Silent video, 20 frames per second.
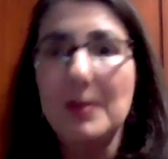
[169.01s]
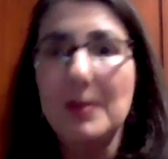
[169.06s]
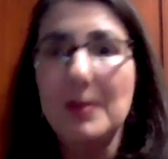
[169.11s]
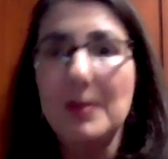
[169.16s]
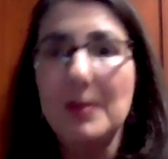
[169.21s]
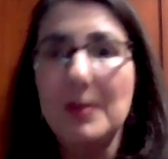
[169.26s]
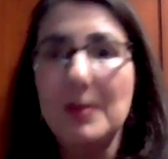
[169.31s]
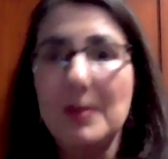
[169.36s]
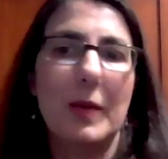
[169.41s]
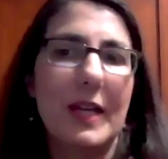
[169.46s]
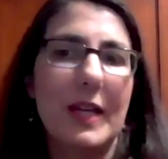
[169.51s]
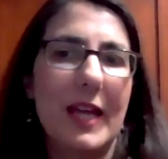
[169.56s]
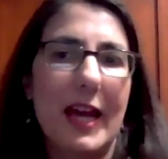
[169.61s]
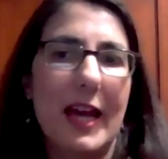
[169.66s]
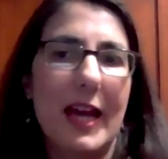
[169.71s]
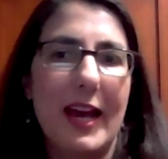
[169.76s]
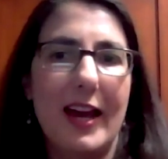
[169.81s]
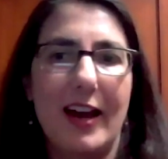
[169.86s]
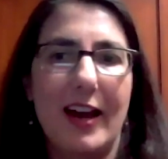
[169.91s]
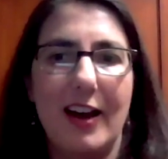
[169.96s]
So
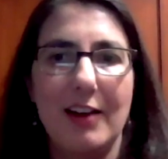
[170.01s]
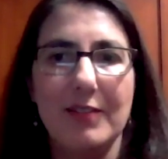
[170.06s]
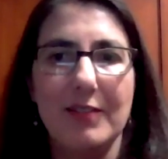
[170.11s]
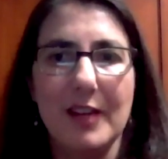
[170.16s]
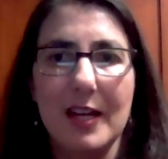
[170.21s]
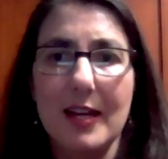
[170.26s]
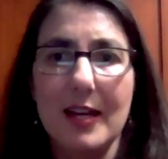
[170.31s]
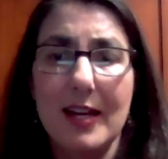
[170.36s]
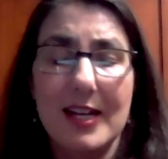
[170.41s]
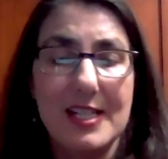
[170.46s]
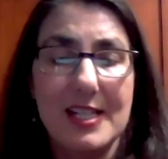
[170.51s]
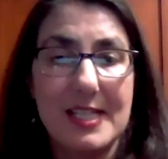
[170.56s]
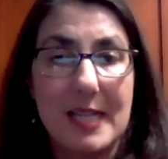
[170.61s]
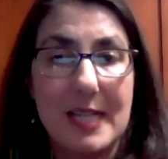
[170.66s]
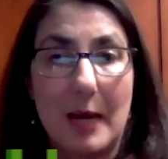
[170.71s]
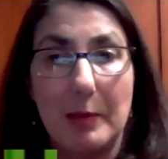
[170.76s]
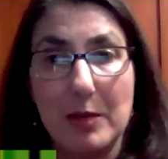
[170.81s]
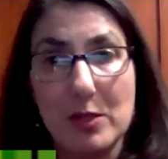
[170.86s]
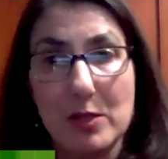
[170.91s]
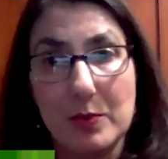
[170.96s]
we have
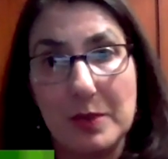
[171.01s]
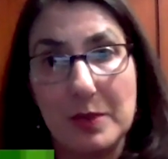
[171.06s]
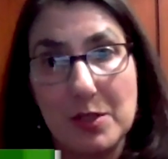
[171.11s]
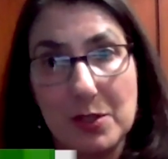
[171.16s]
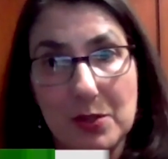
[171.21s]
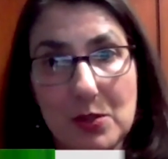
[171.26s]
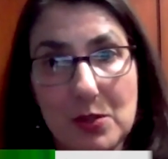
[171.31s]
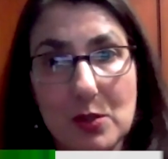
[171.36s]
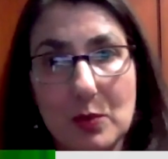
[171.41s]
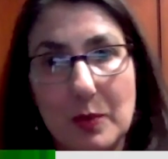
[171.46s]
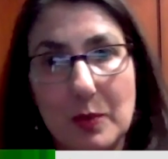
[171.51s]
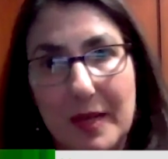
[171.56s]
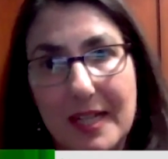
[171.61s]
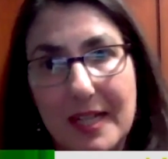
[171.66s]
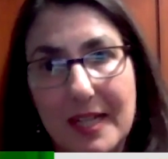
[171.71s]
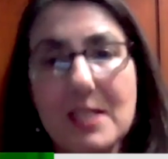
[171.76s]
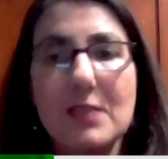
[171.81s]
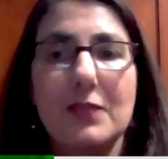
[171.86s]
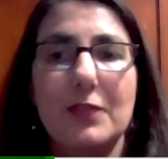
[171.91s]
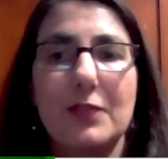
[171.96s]
established reduced
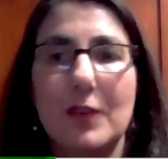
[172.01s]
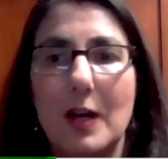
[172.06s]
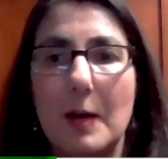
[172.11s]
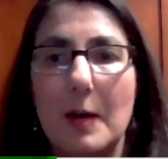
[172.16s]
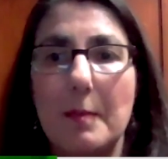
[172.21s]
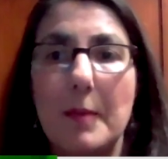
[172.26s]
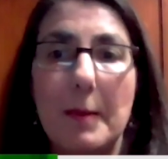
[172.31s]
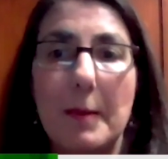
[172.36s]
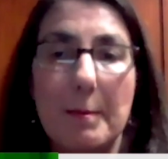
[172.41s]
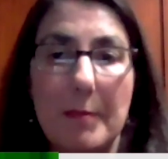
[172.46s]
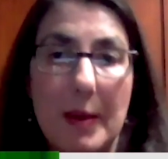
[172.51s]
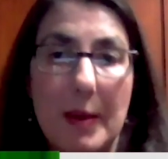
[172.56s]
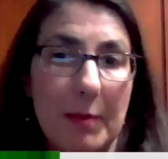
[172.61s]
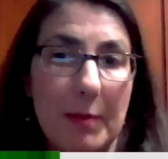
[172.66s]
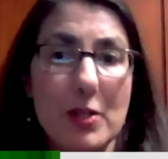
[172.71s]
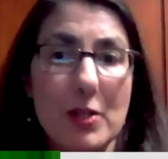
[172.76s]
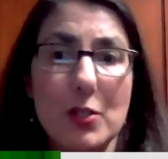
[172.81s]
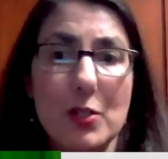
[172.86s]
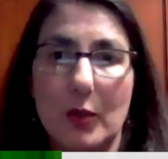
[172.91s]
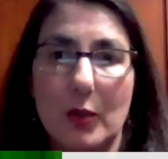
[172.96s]
rates from
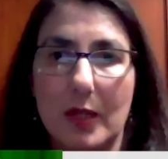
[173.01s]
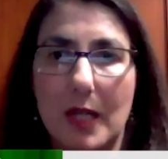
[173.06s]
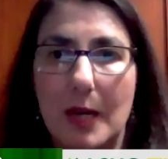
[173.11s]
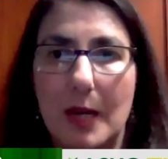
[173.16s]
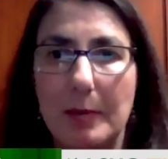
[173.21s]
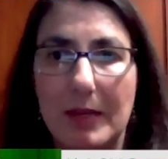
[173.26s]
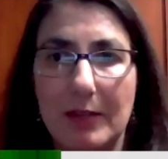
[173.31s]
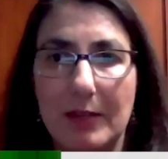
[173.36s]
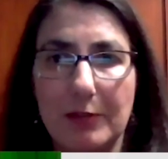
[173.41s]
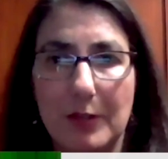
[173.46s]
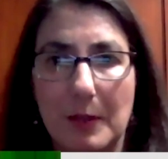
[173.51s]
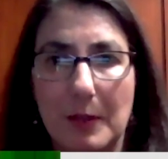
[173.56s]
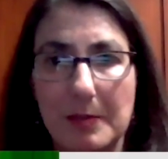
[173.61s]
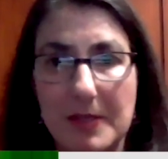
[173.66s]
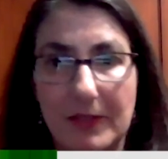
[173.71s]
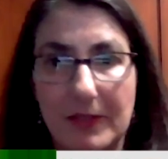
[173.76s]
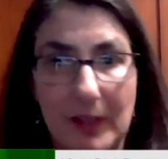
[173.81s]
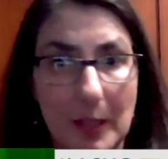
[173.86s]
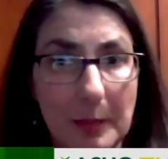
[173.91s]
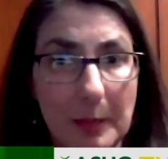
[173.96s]
members who are coming from
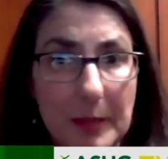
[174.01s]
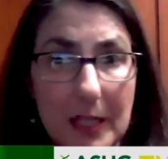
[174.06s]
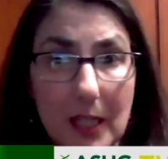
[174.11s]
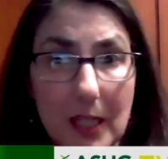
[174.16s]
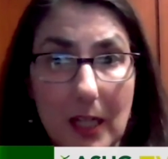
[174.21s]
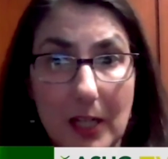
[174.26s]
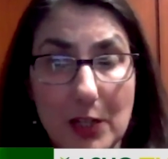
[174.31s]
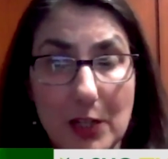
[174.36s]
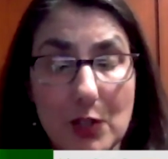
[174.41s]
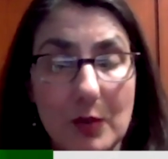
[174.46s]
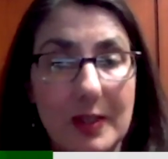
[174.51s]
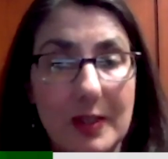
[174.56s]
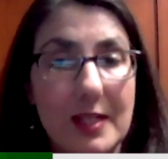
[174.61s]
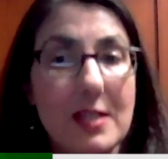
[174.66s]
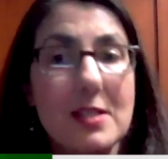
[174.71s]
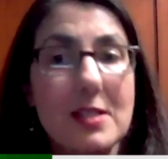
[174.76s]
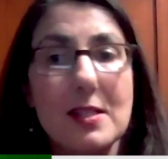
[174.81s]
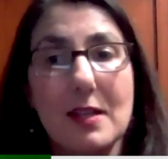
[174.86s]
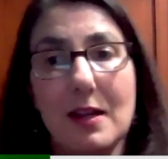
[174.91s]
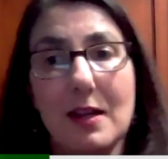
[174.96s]
developing
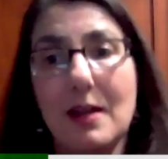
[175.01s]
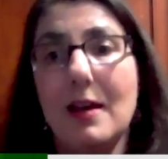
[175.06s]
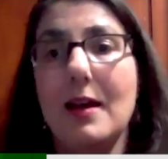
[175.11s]
countries.